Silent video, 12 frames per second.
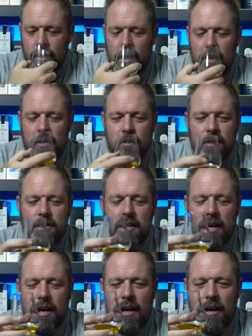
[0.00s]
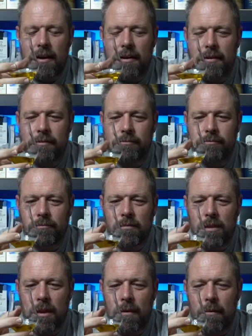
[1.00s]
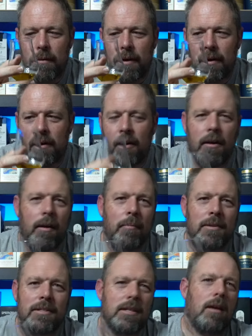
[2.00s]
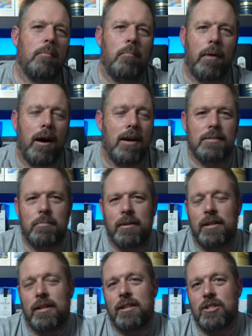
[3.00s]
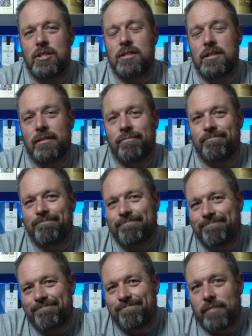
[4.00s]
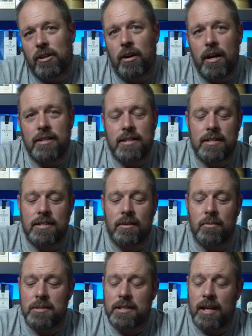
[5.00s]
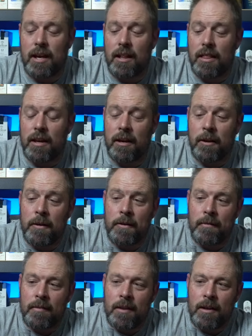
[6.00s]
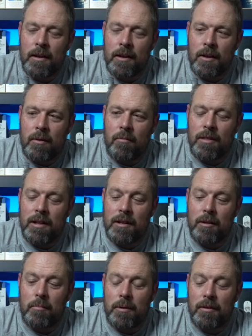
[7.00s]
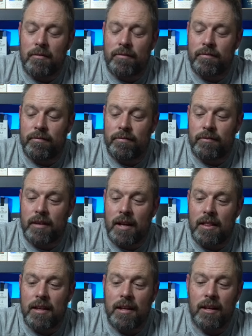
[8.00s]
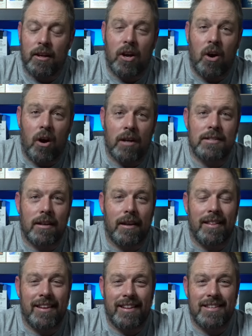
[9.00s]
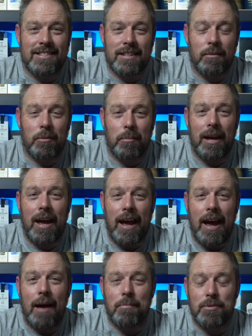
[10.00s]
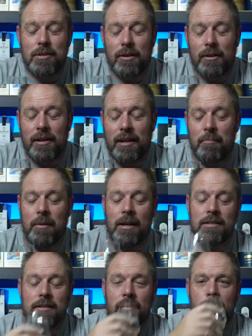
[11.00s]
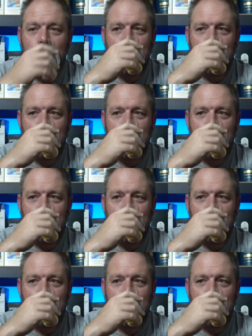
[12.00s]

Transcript: And there's just a, I know I'm going to sound biased, but it's just a great tasting whiskey. I think with a little bit of, I think in a cocktail, I think this thing would be absolutely amazing.